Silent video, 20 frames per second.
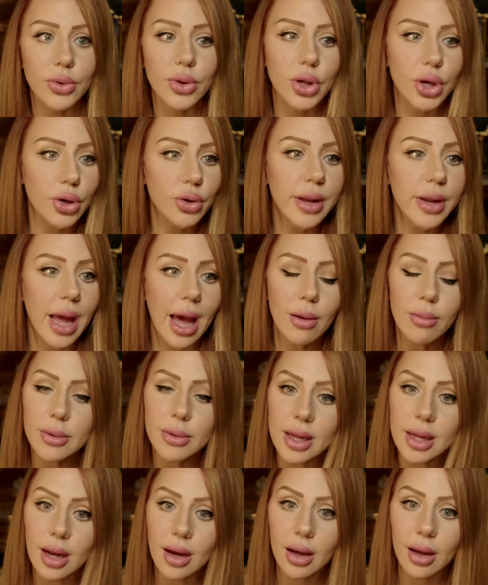So your dad
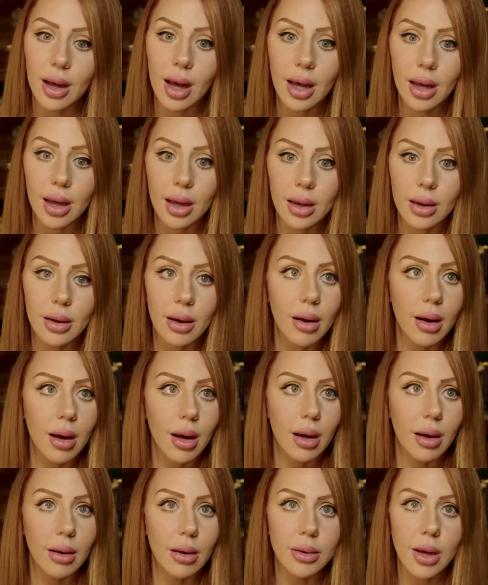was like
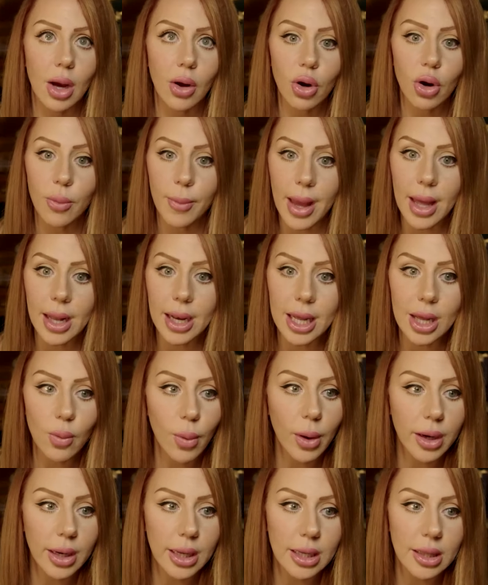a younger man. He
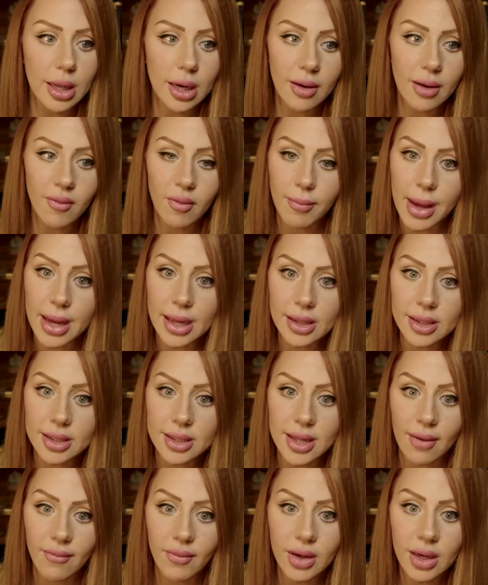didn't even make it to
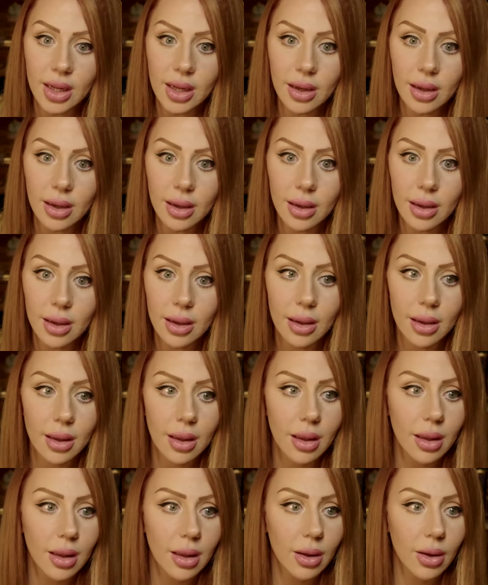70?
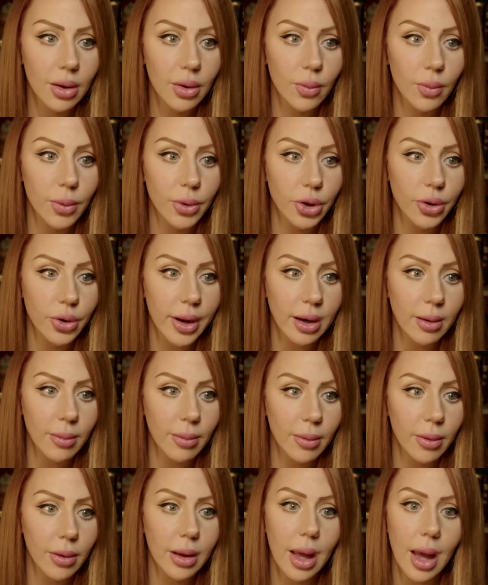No. When your
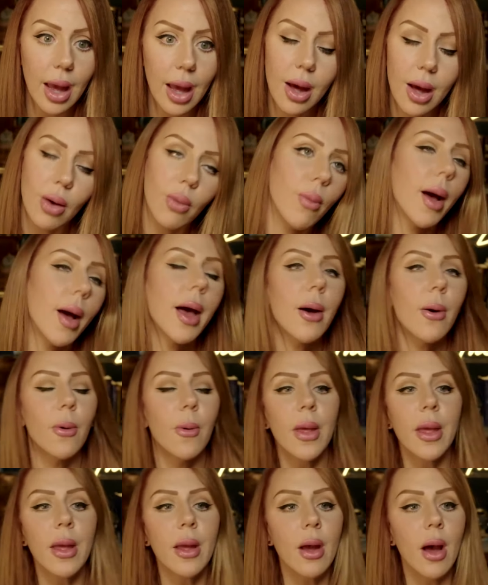daddy? Yeah,
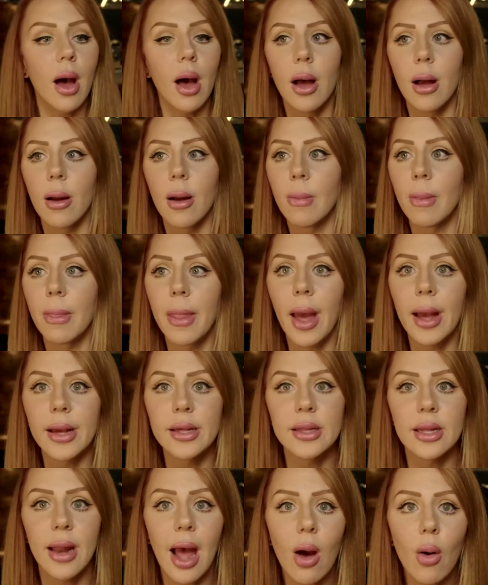wow.
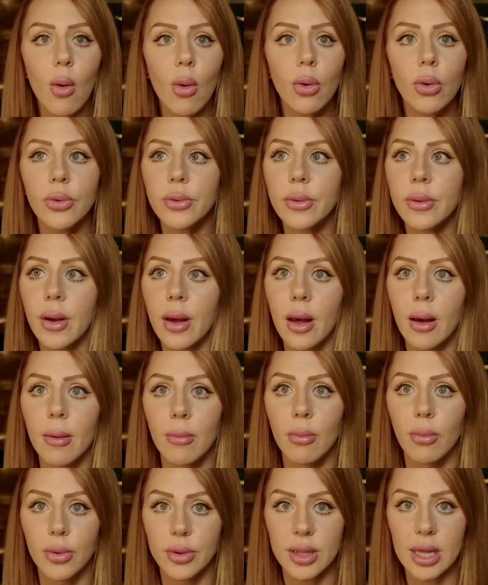I said, how old
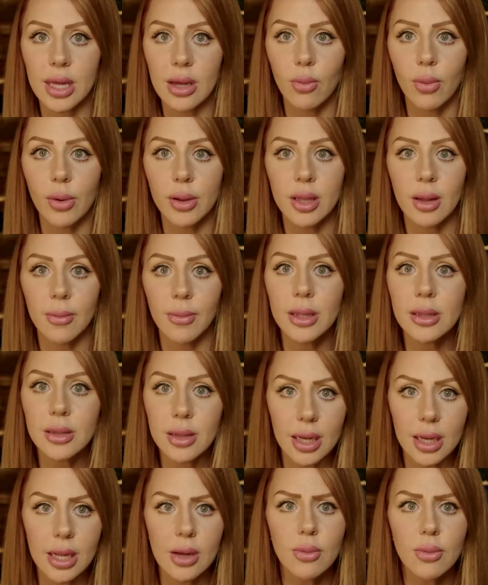was he? What's up? He
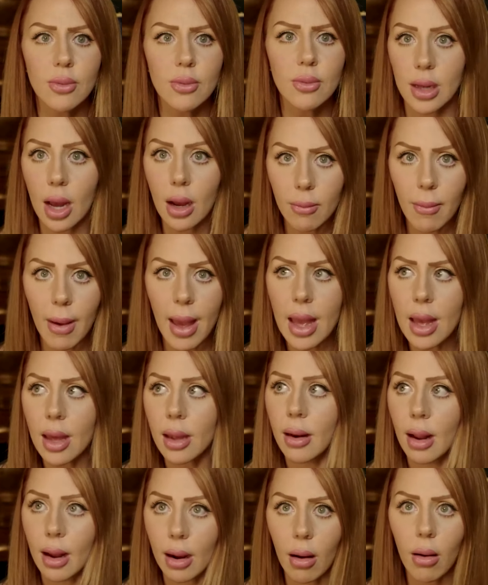said he was a young man.
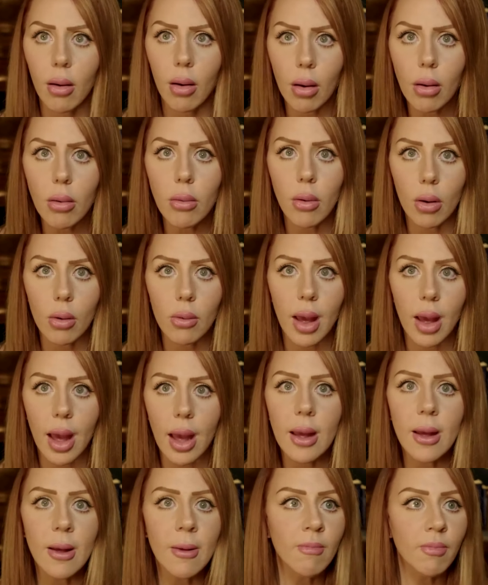I go, oh,
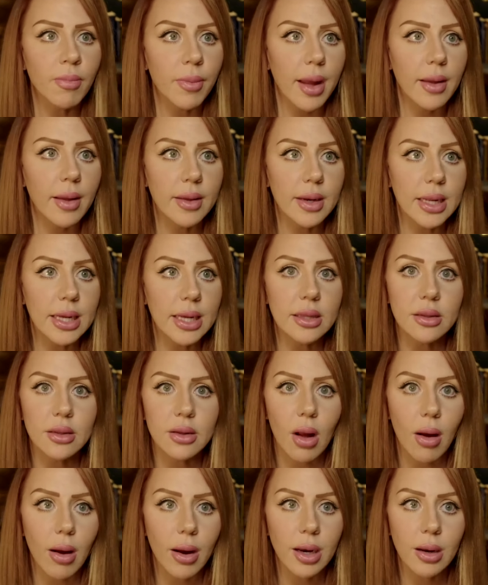okay. And then
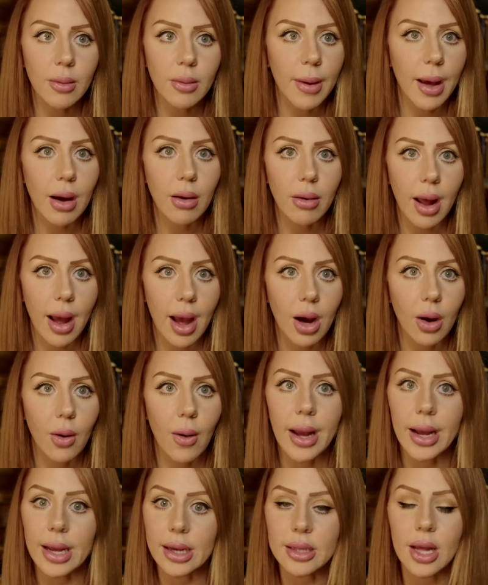he's talking about
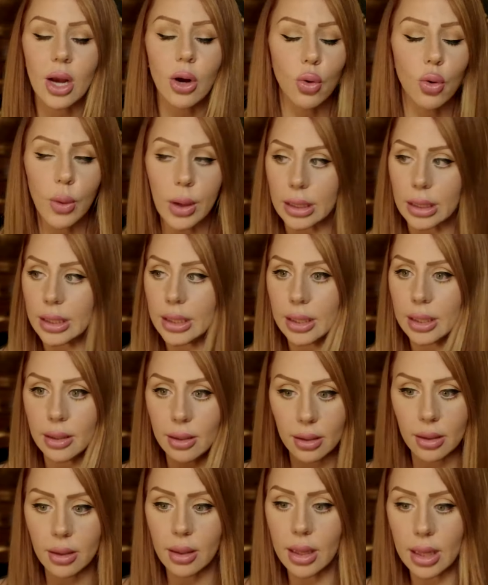how quickly
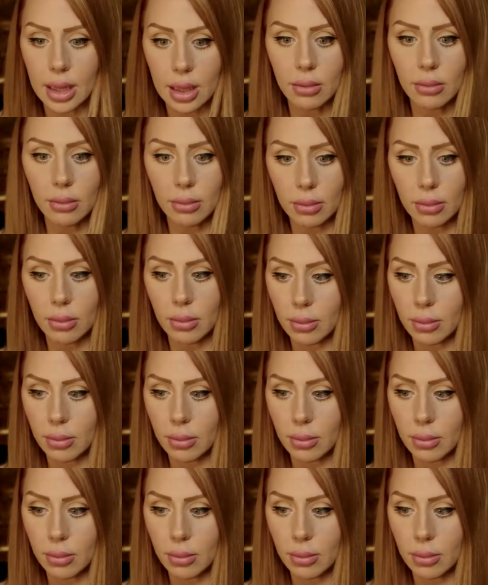it